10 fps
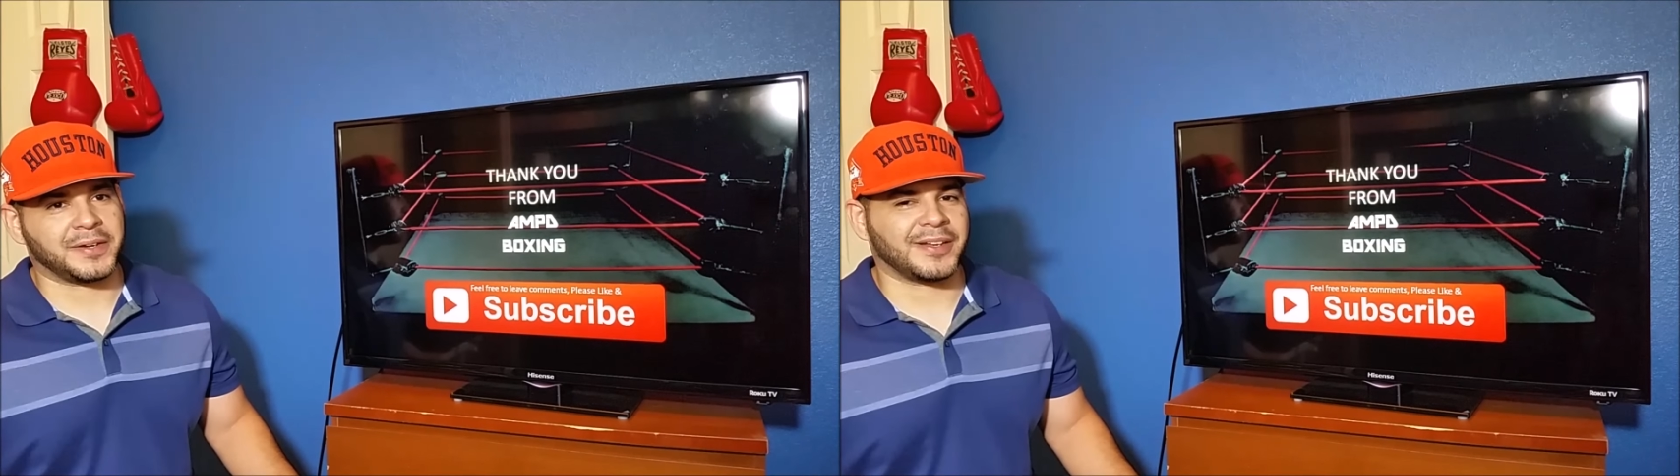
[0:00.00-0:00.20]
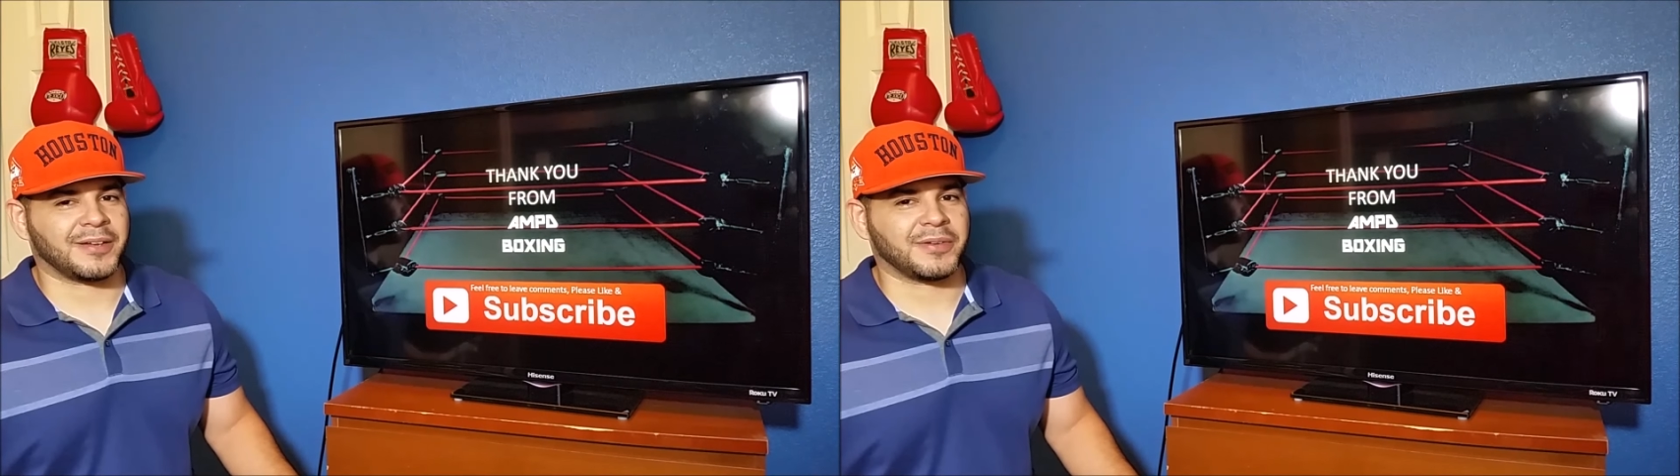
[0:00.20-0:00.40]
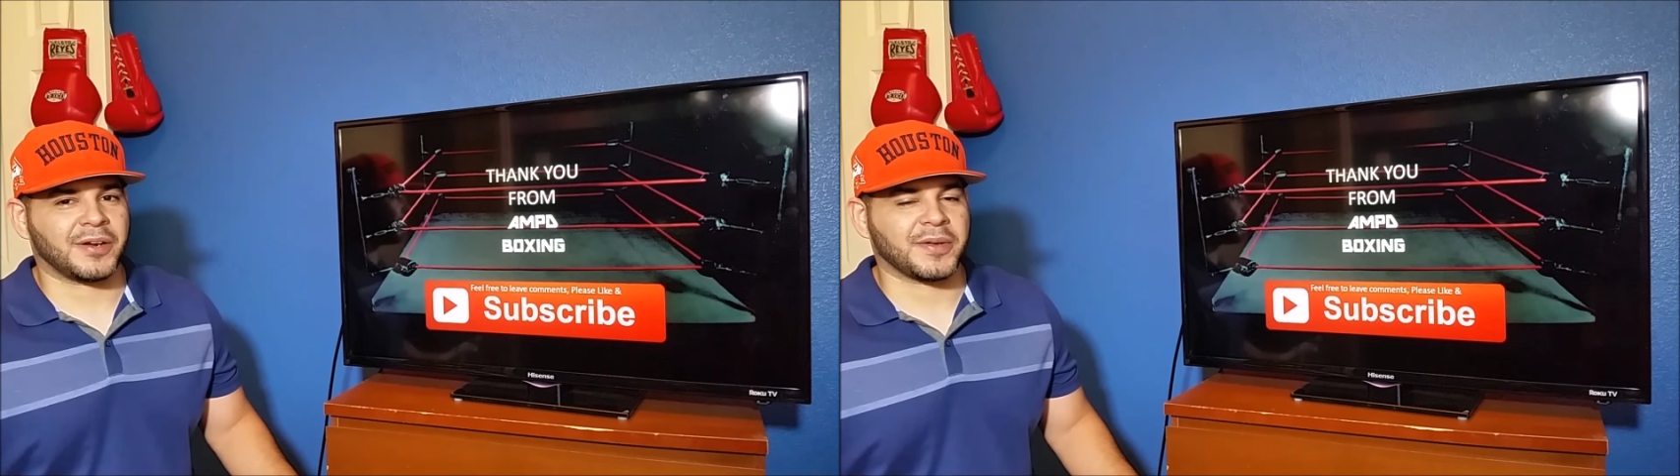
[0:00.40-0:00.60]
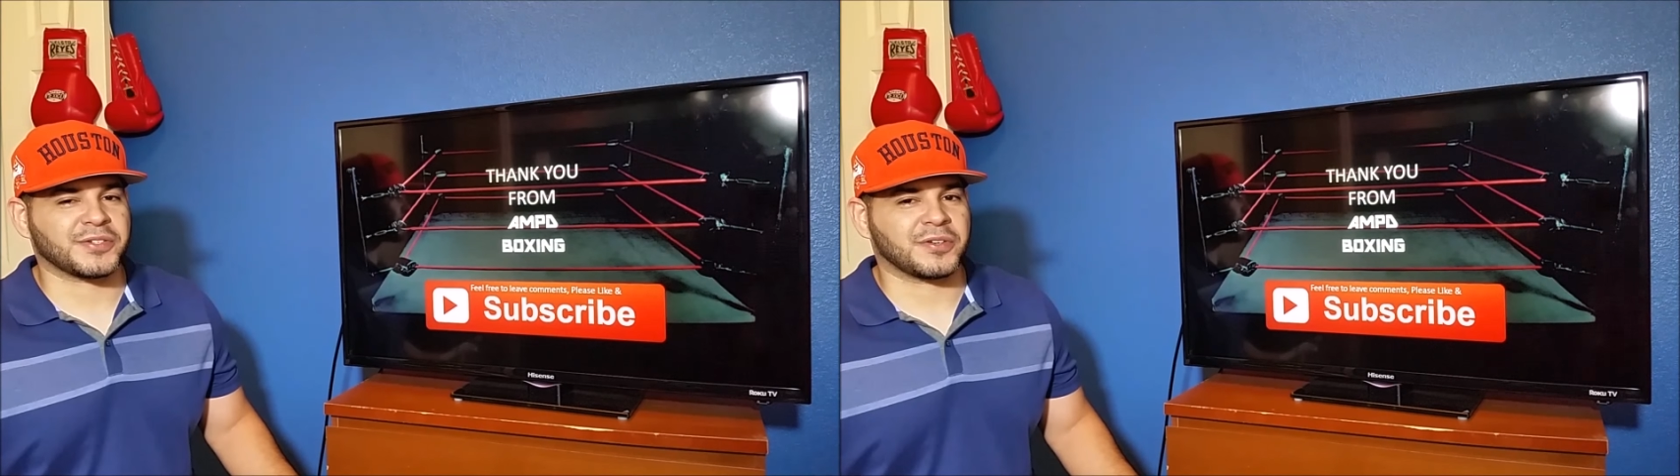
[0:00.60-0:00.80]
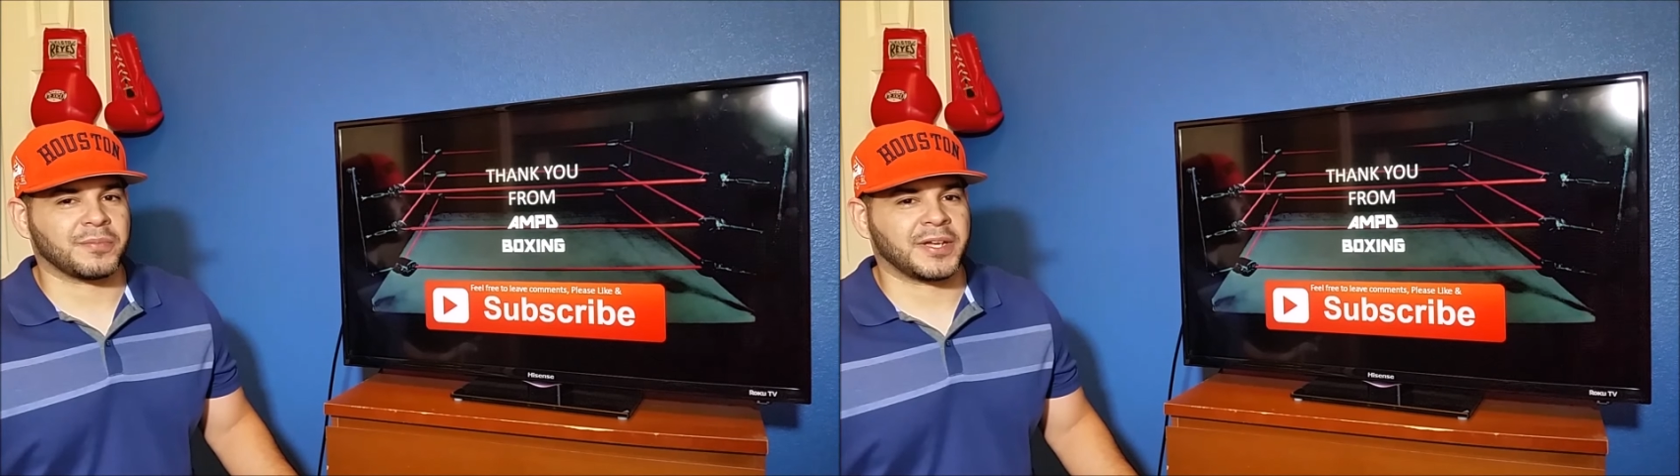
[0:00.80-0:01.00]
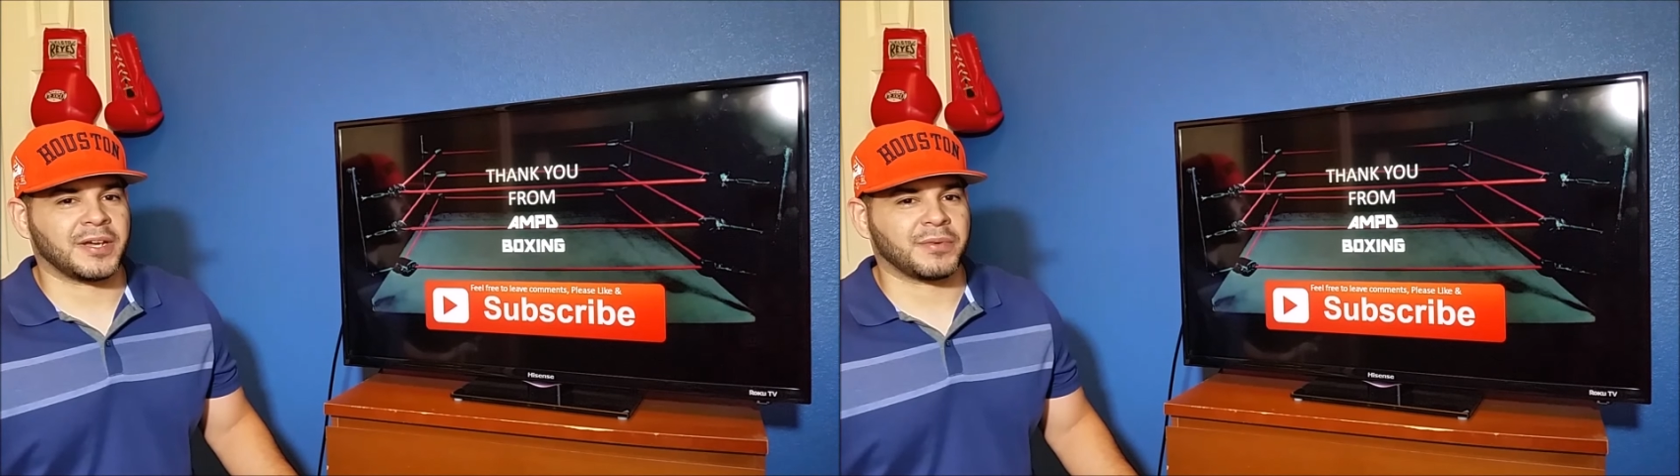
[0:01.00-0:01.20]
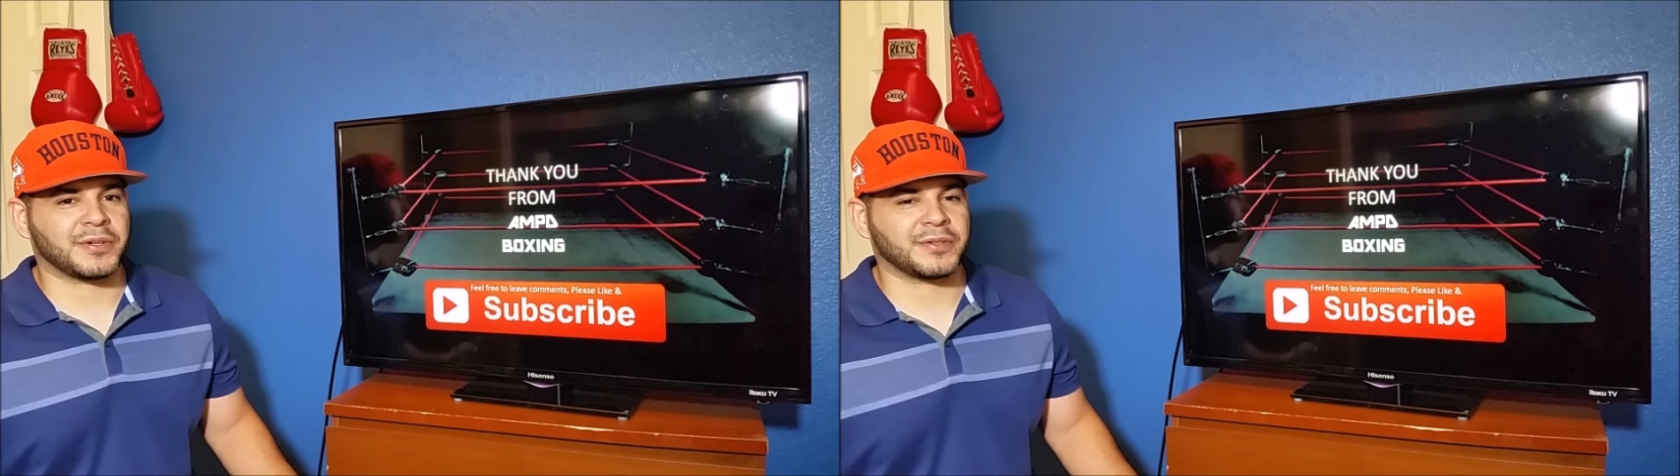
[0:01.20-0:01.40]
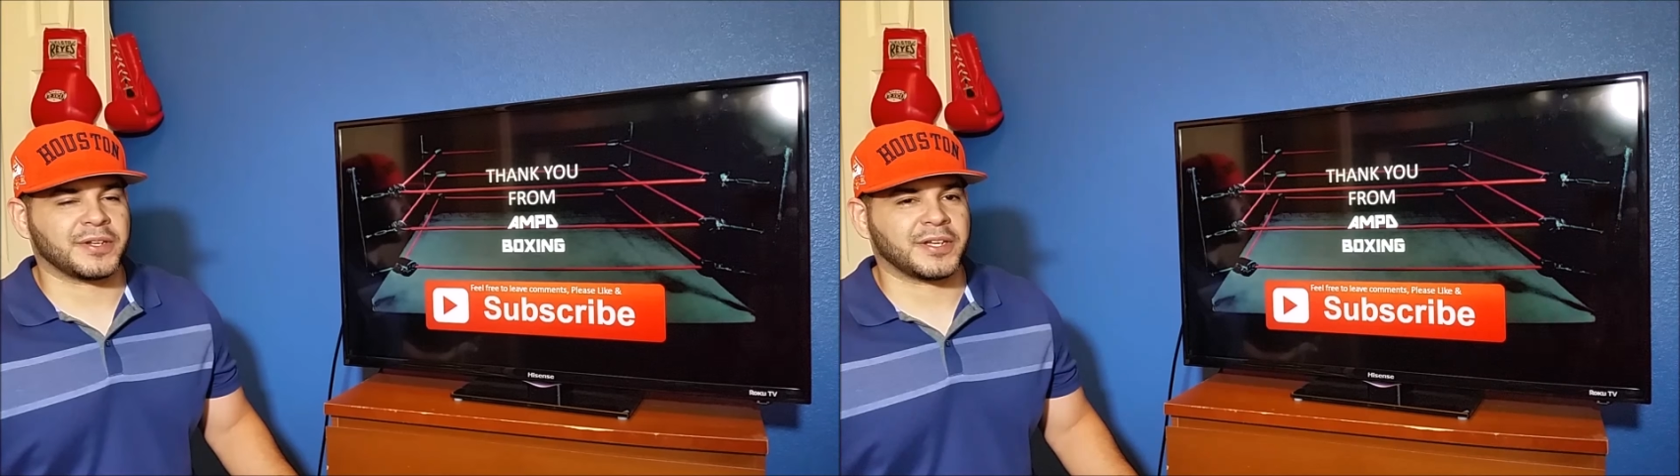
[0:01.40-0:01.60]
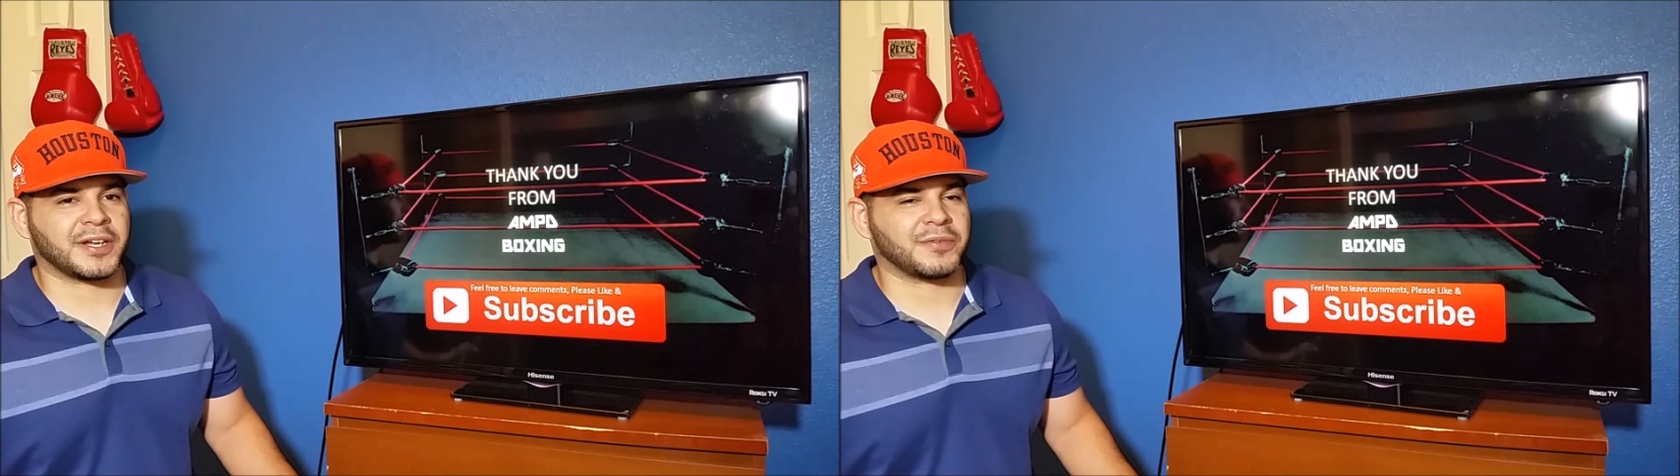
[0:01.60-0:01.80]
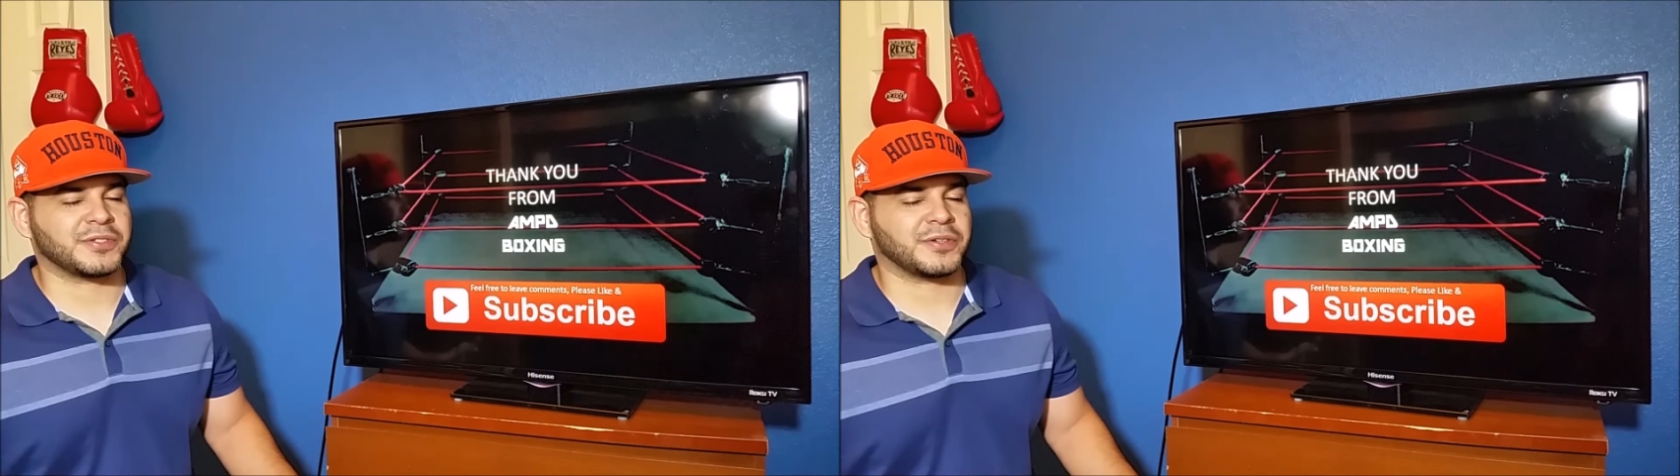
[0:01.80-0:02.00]
I'm not sure I'm gonna be able to do any
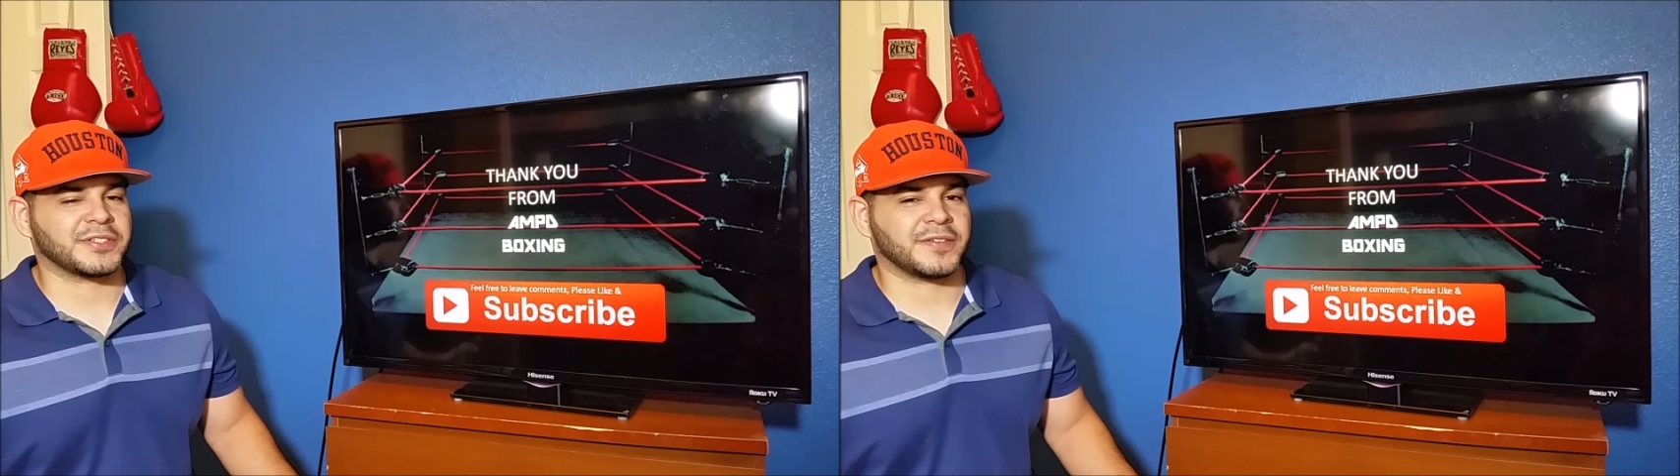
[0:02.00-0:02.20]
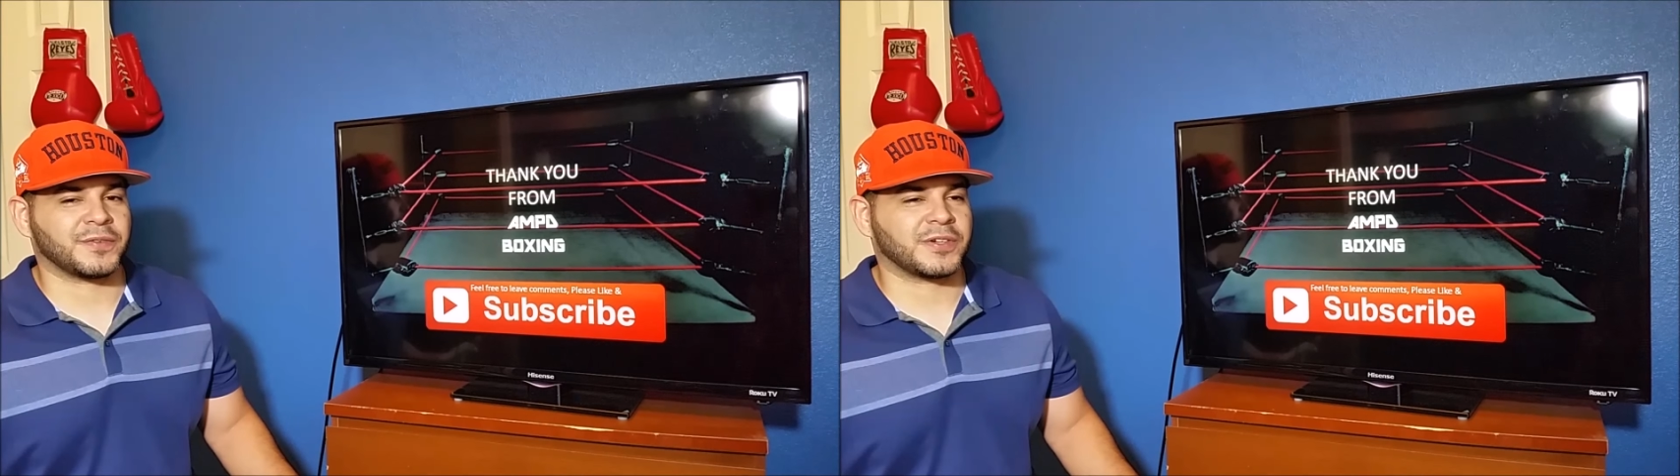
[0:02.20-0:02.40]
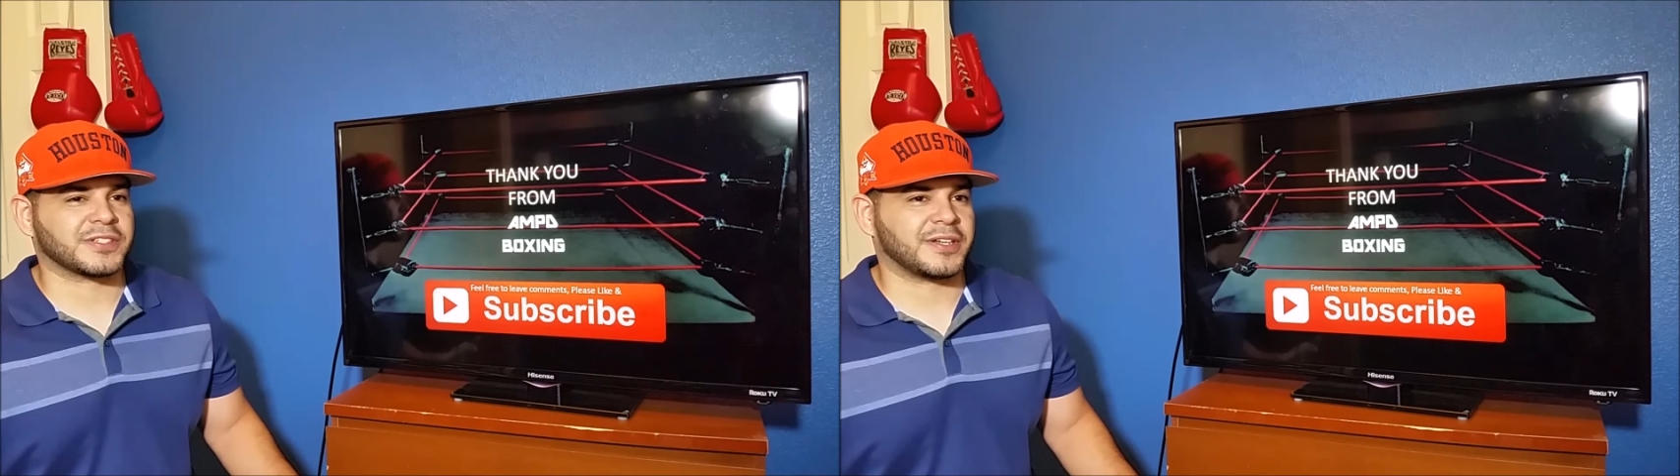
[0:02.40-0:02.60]
kind of results afterwards,